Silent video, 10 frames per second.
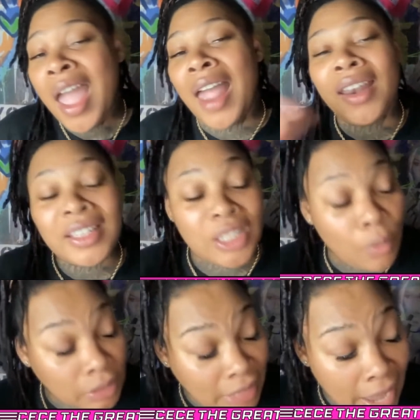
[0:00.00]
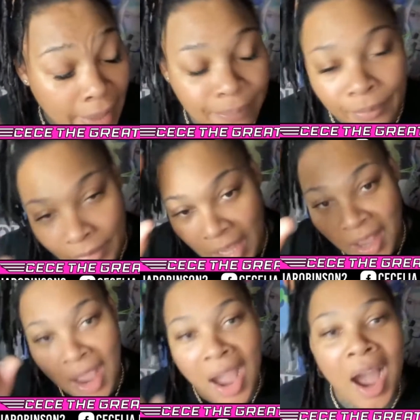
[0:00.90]
And listen, with that,
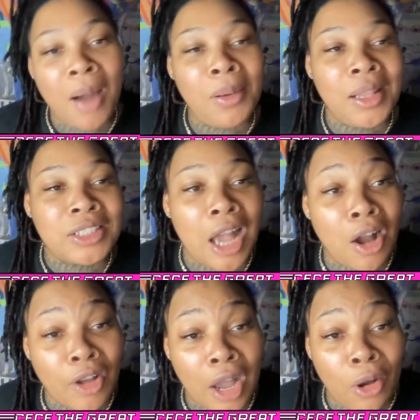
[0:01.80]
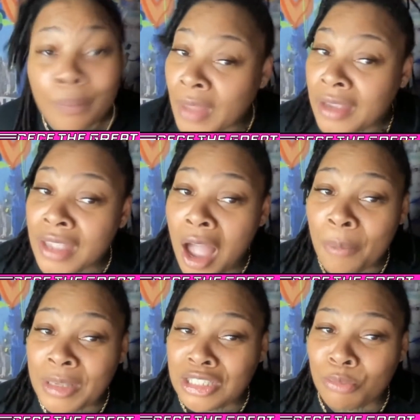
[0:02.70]
I'm going to let y'all go.
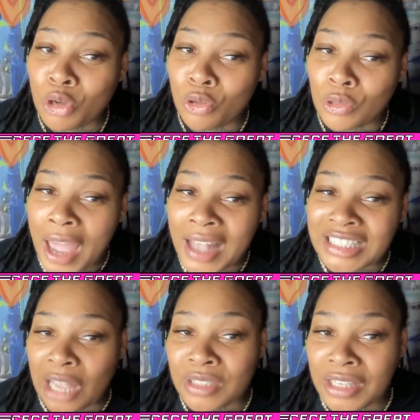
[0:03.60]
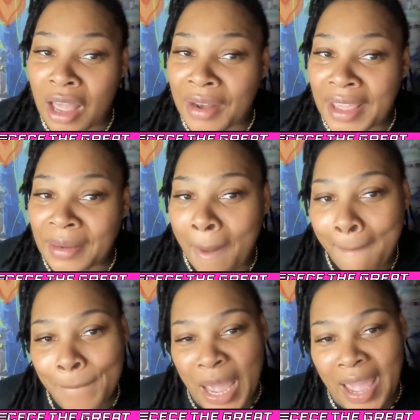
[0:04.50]
Y'all be smooth. I'll talk to y'all later.
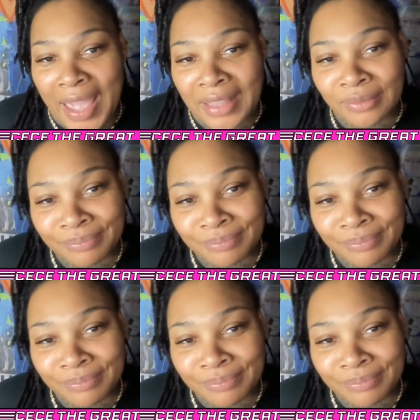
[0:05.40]
Bye.